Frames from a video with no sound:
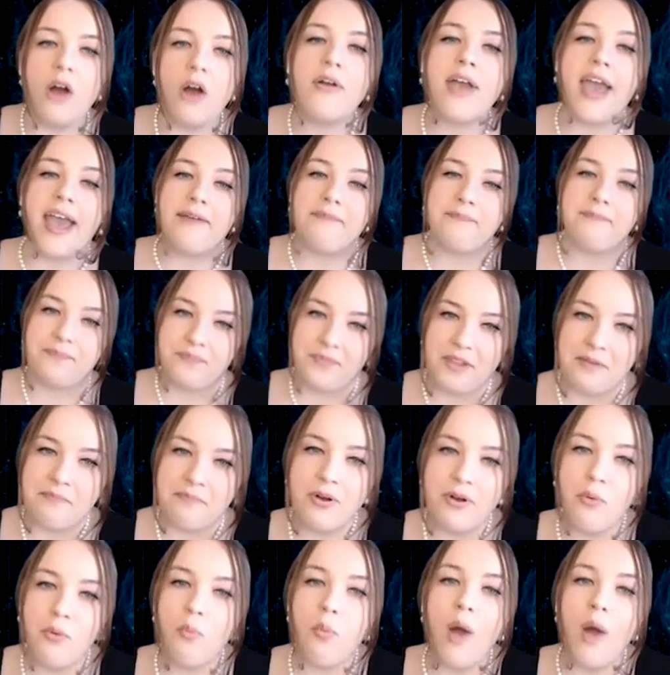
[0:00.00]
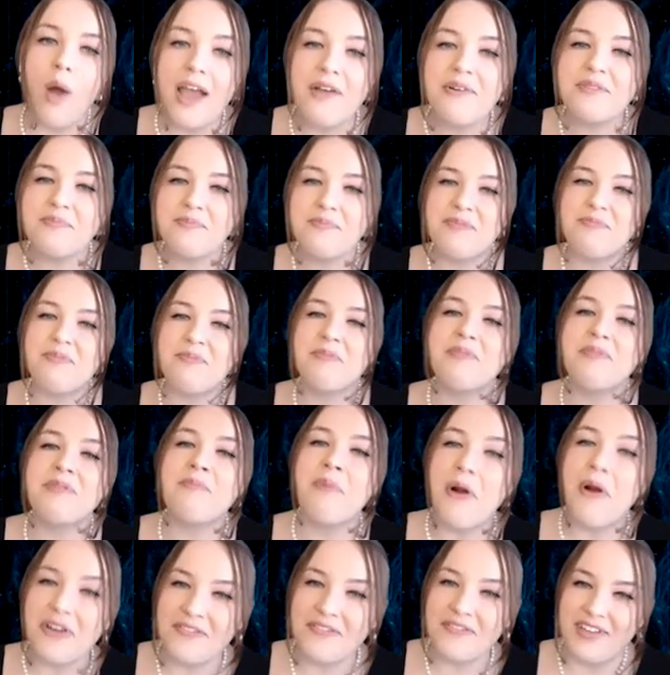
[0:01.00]
Okay, but why would people be
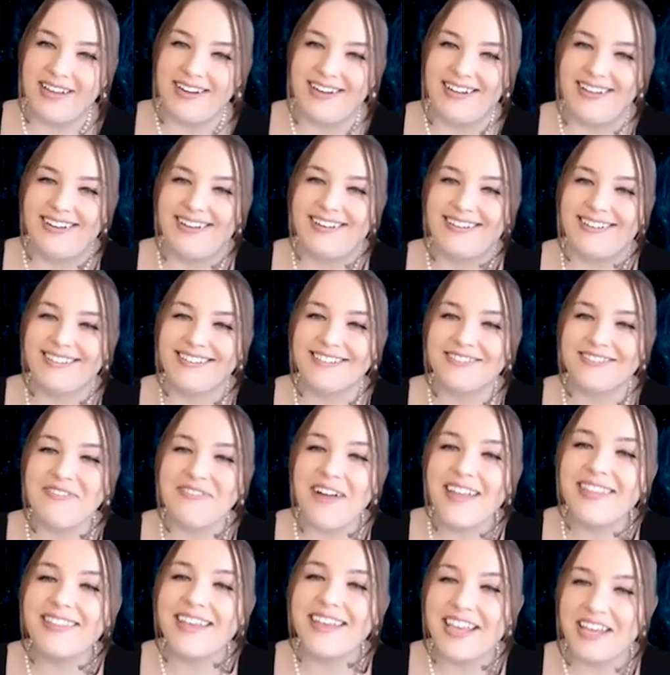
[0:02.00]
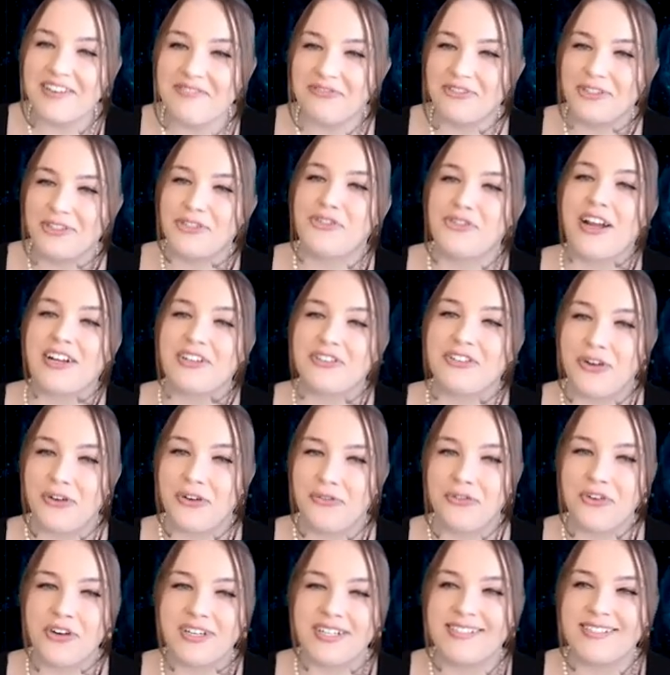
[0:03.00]
motivated to run the
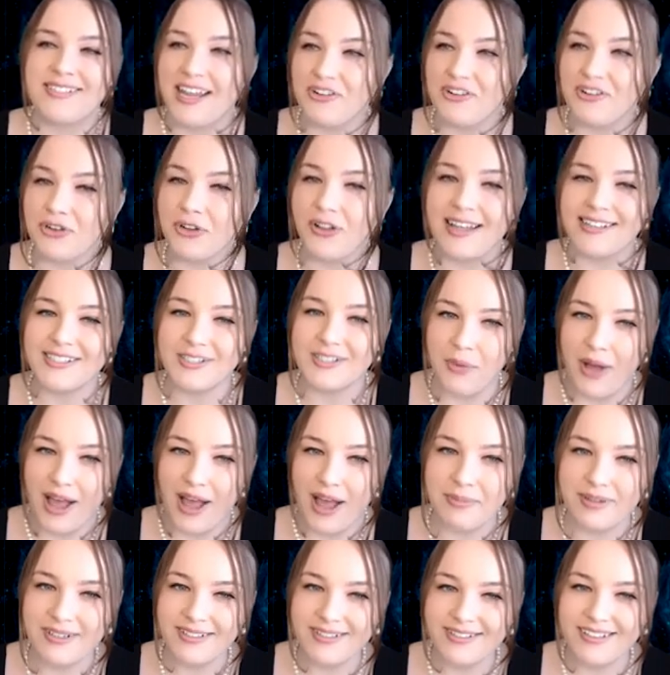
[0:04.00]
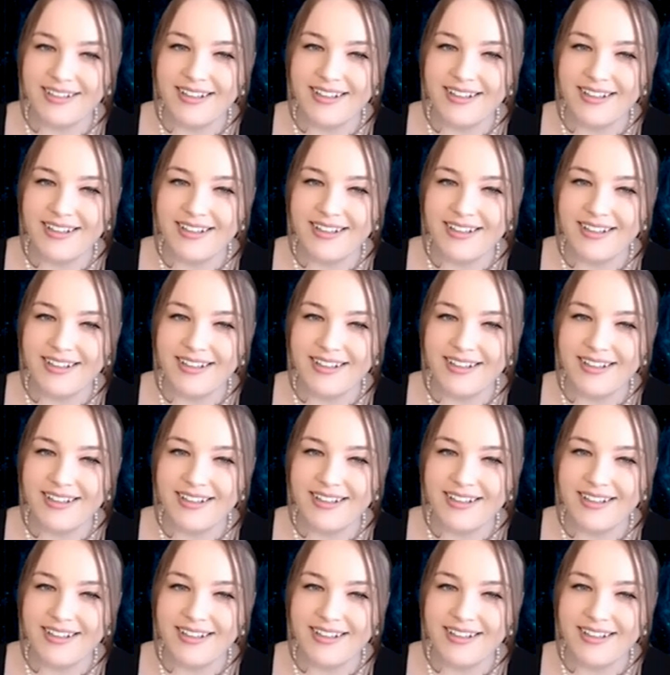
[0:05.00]
infrastructure for a decentralized web?